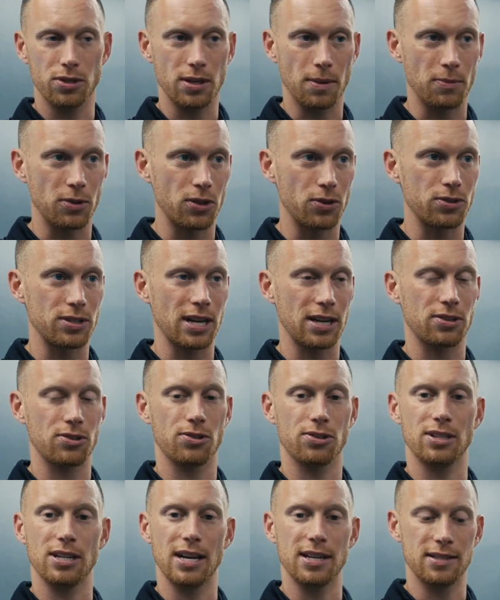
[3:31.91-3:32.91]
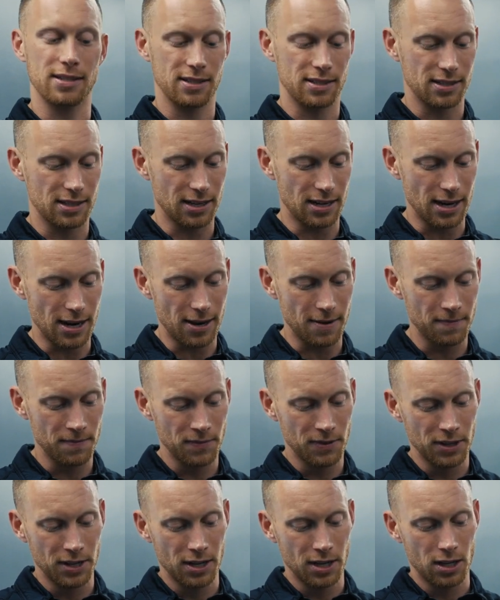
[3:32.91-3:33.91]
some of those exercises today.
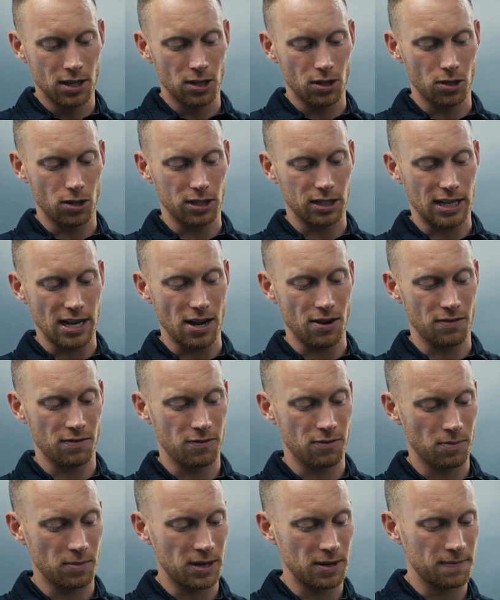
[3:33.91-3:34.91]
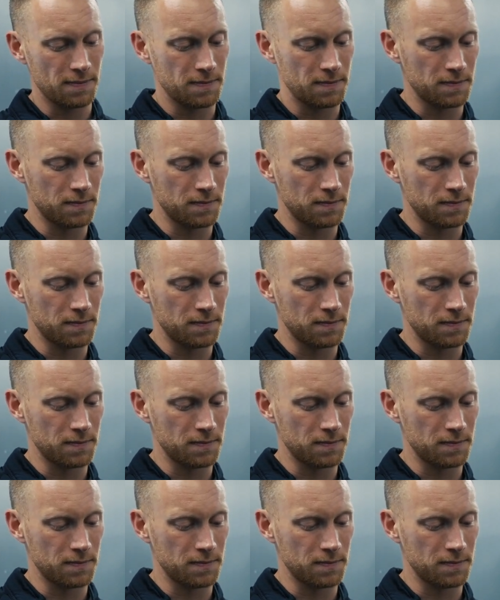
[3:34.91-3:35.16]
Look down for me.